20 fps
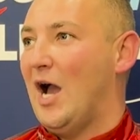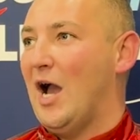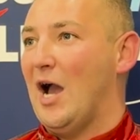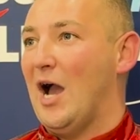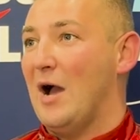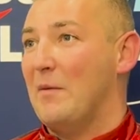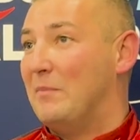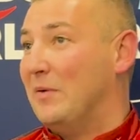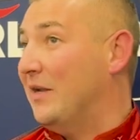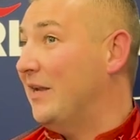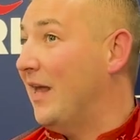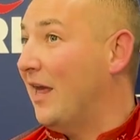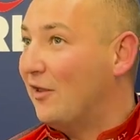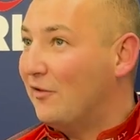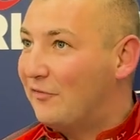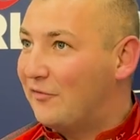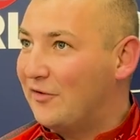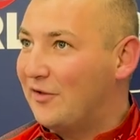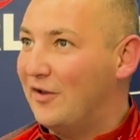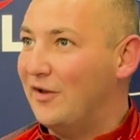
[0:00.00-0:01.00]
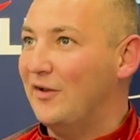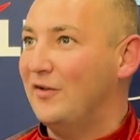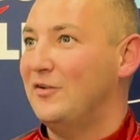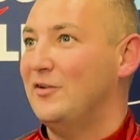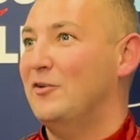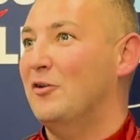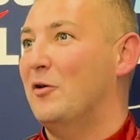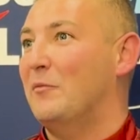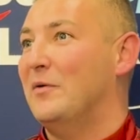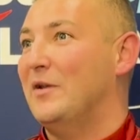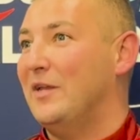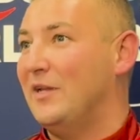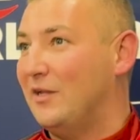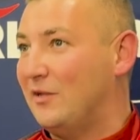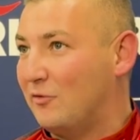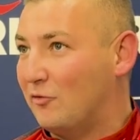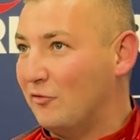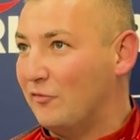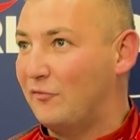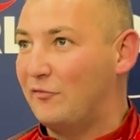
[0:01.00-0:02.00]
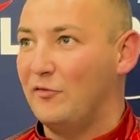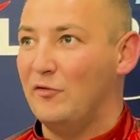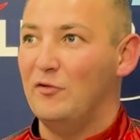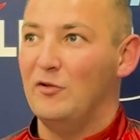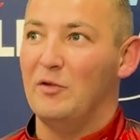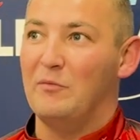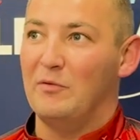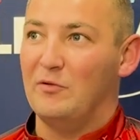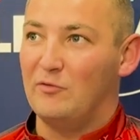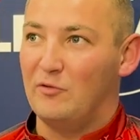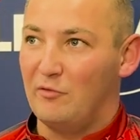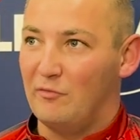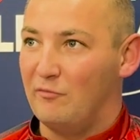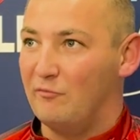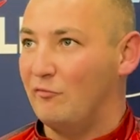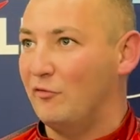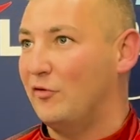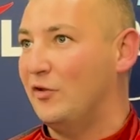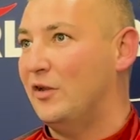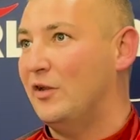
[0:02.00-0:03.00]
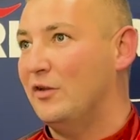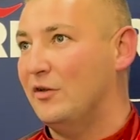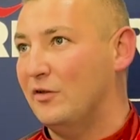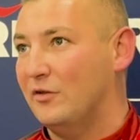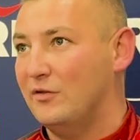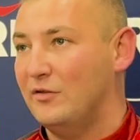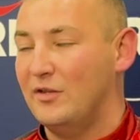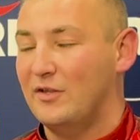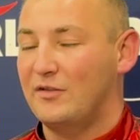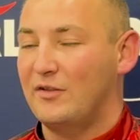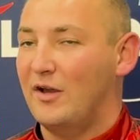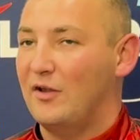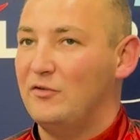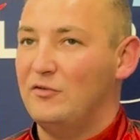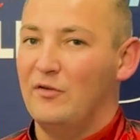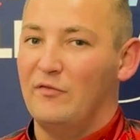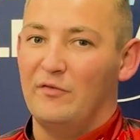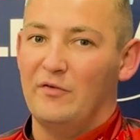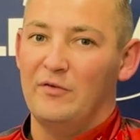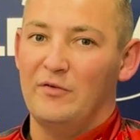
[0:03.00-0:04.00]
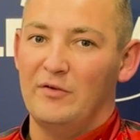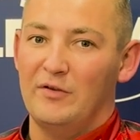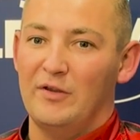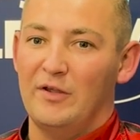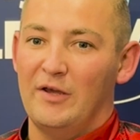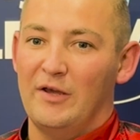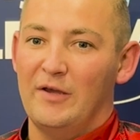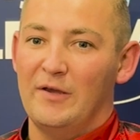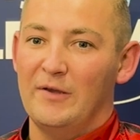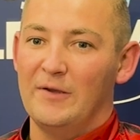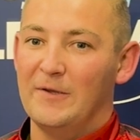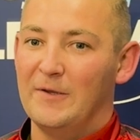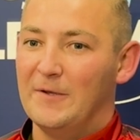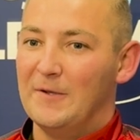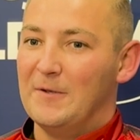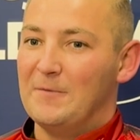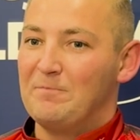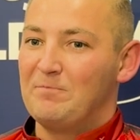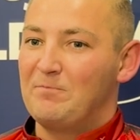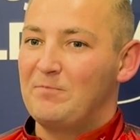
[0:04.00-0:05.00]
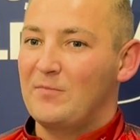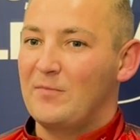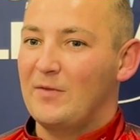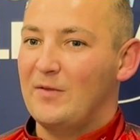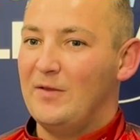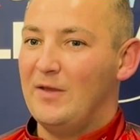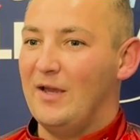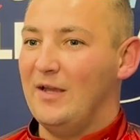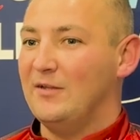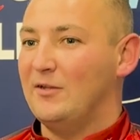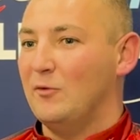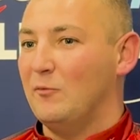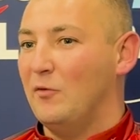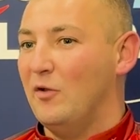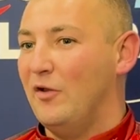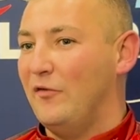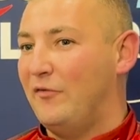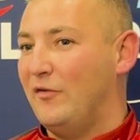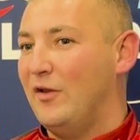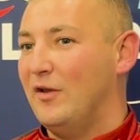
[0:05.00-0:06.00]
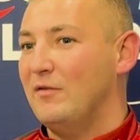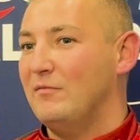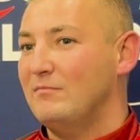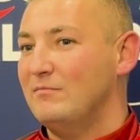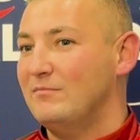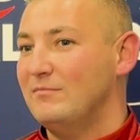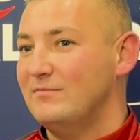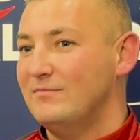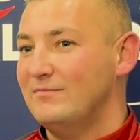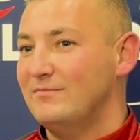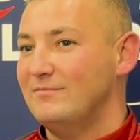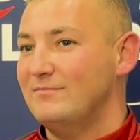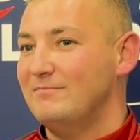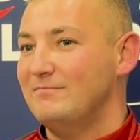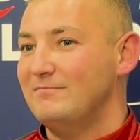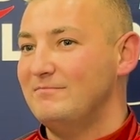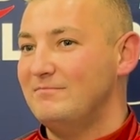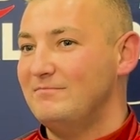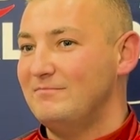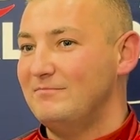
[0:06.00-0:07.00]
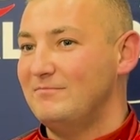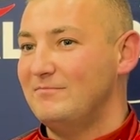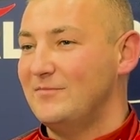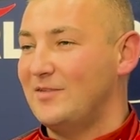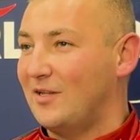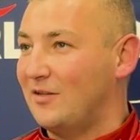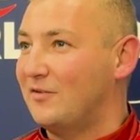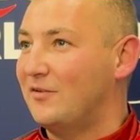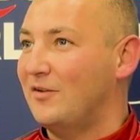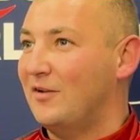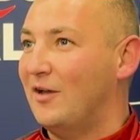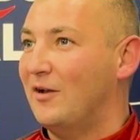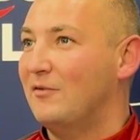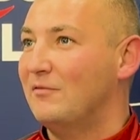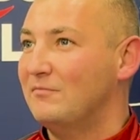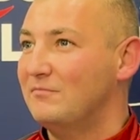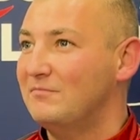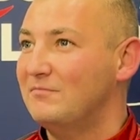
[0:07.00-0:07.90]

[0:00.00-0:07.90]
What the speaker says: I've been healthier. You know, I've been eating good food. I've been doing running and this, that and the other. And, yeah, is it worth it? The answer now?